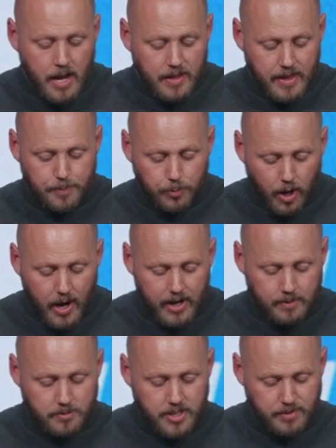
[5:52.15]
They brought
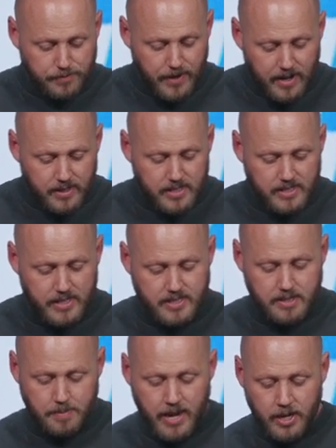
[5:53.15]
him to the Pharisees,
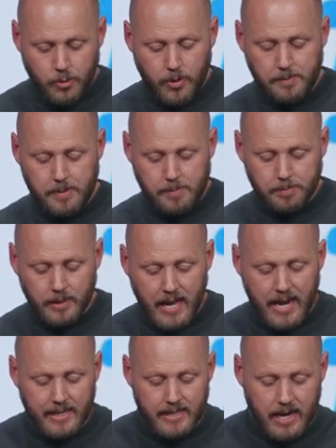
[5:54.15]
the man who had been
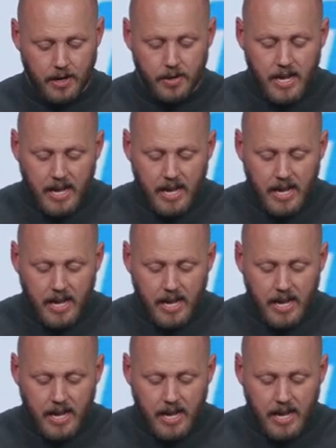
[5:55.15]
blind. Now,